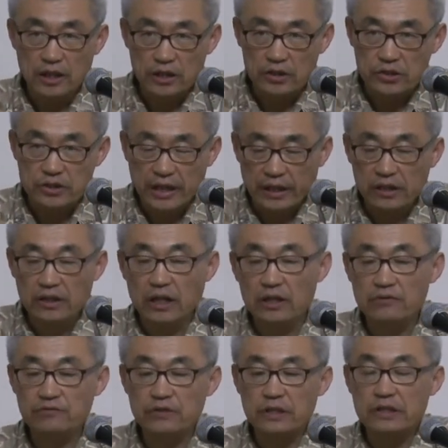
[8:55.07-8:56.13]
The second
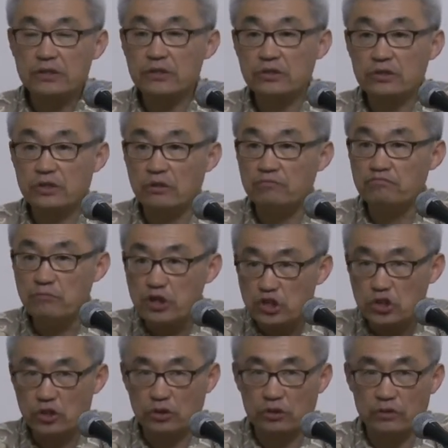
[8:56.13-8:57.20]
half is the
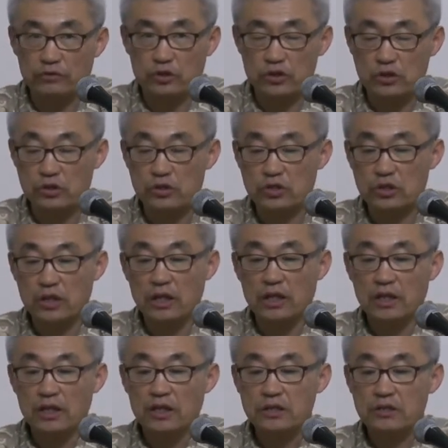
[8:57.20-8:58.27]
mission of the church.
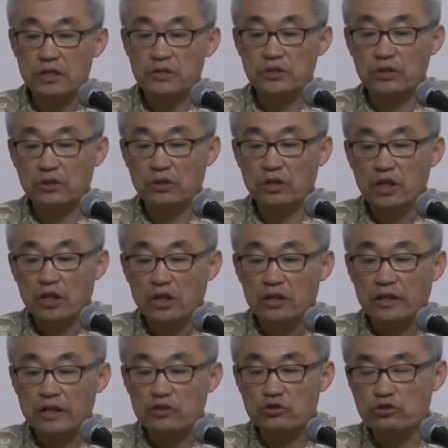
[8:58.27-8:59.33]
It says here
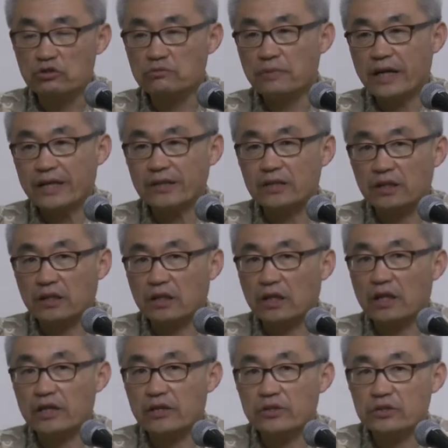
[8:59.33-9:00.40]
that you may
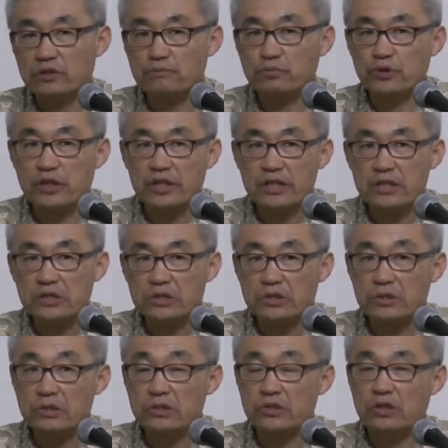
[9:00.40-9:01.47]
declare the
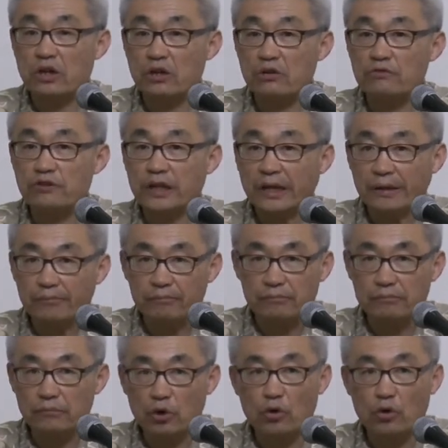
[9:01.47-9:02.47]
praises of Him.